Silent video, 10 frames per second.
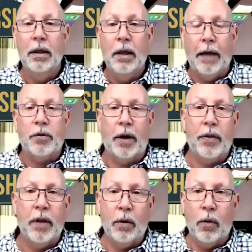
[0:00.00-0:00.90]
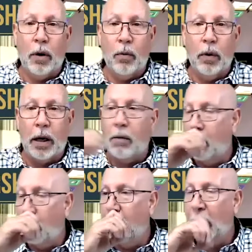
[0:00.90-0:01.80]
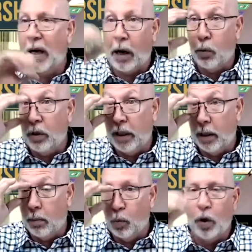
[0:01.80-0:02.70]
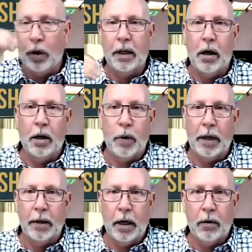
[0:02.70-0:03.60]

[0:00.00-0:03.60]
And so I think what, what I what I really am working on right now